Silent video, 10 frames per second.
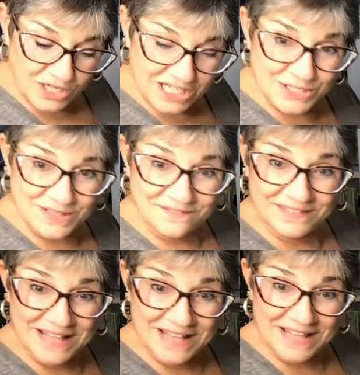going to do the
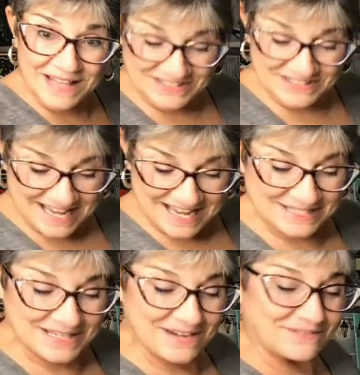flowers, you guys.
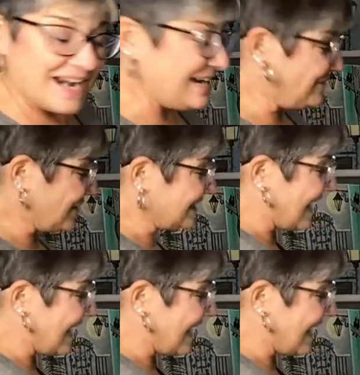So get ready for a